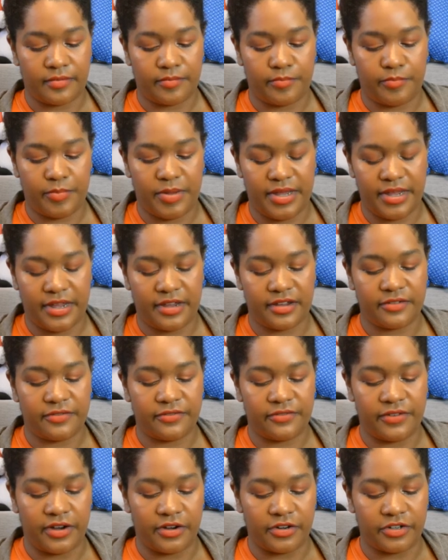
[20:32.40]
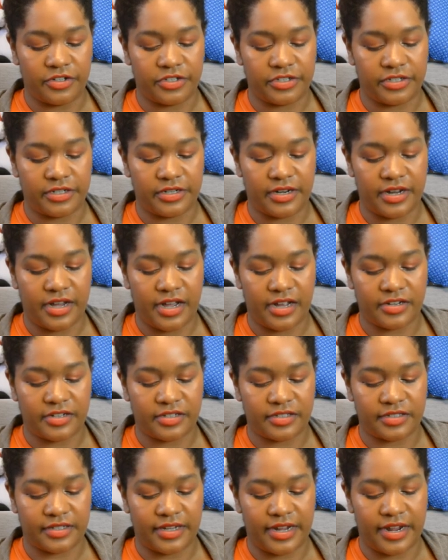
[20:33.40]
peak function, not
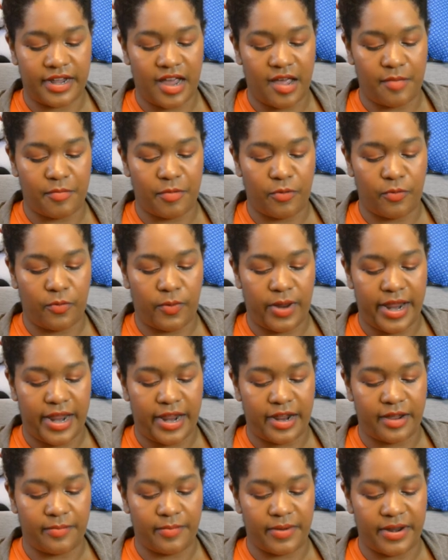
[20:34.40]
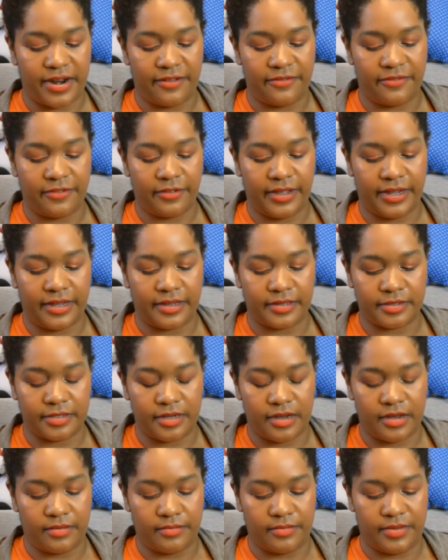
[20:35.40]
just like I'm awake but I feel like a
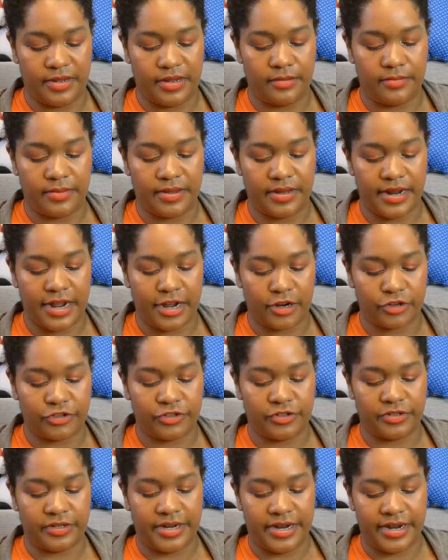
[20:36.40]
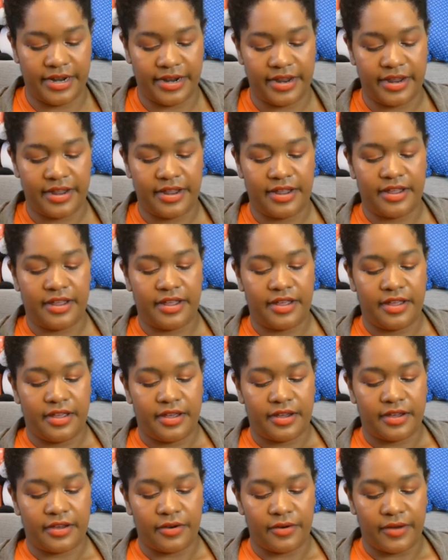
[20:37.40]
zombie, but actually
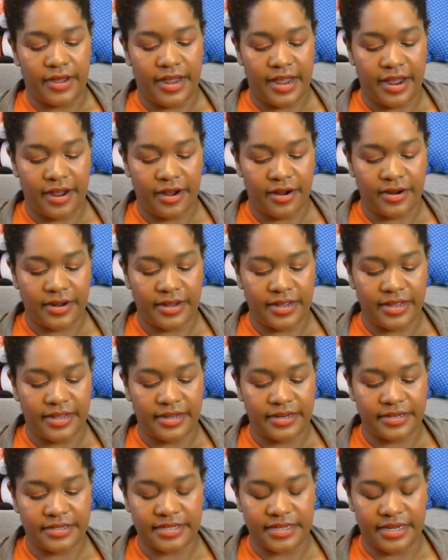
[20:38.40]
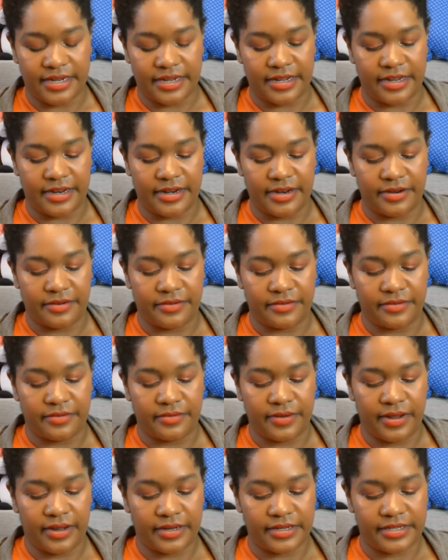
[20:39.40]
coherent and in
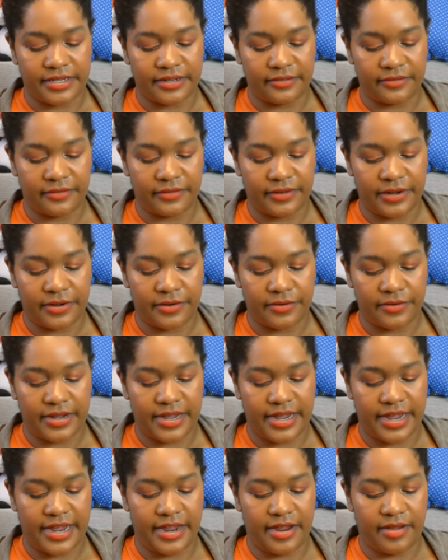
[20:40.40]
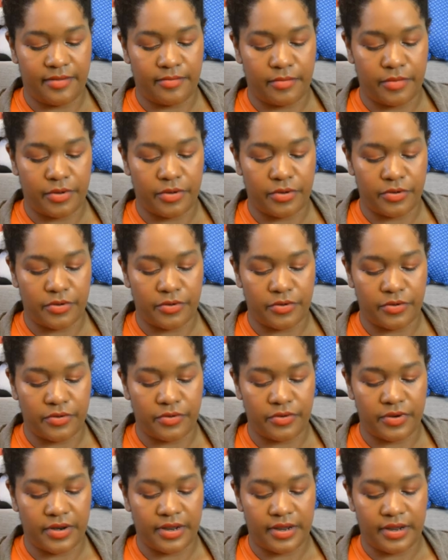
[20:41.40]
relatively okay
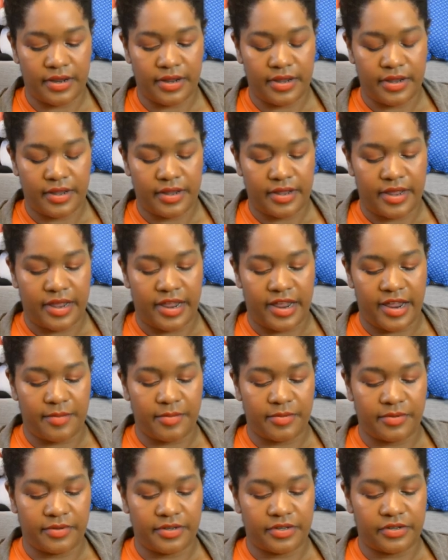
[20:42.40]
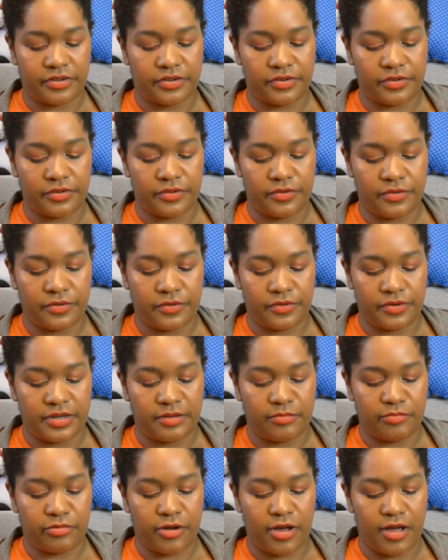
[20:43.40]
mood, able to to
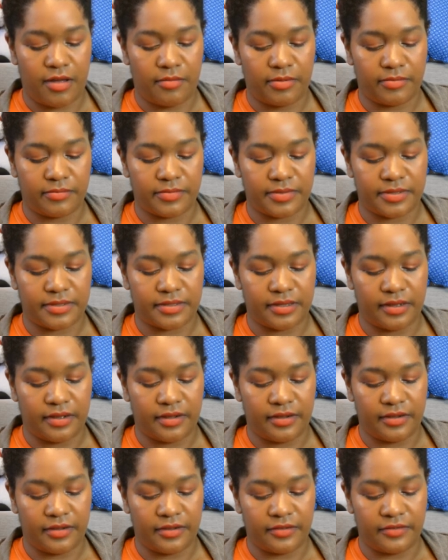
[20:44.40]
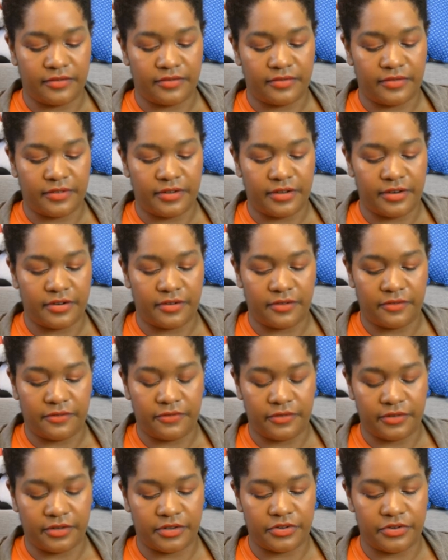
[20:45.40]
problem solve. You don't
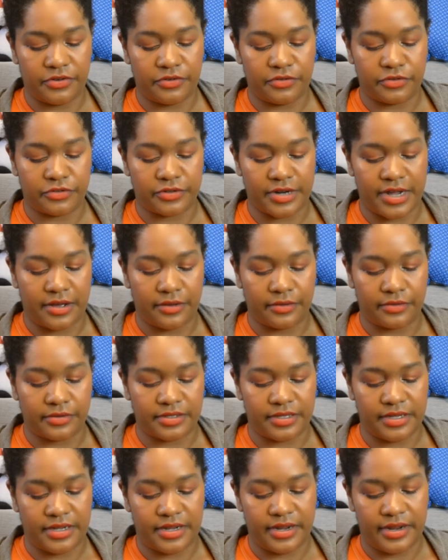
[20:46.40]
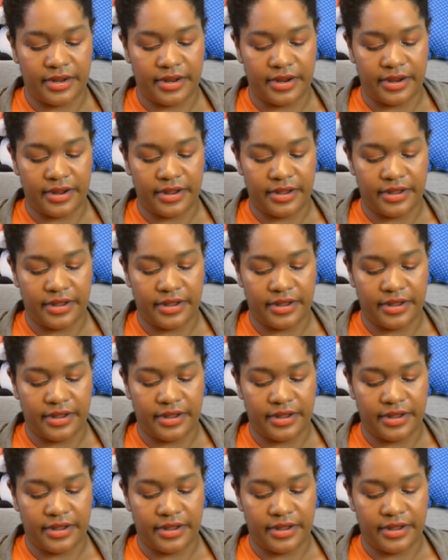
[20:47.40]
feel too drowsy.